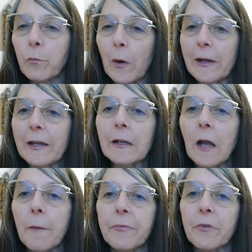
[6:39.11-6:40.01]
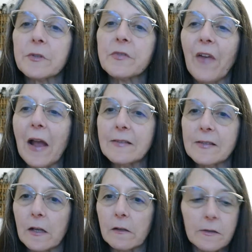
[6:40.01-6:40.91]
breaking up those fat
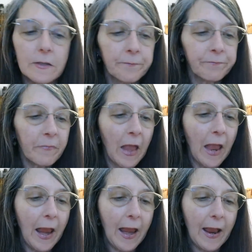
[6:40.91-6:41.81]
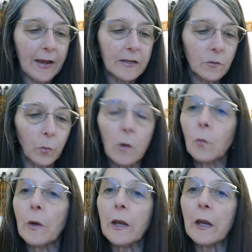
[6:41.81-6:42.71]
cells. And
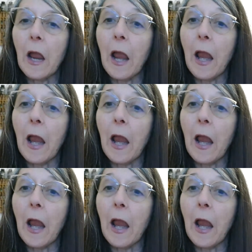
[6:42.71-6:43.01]
when we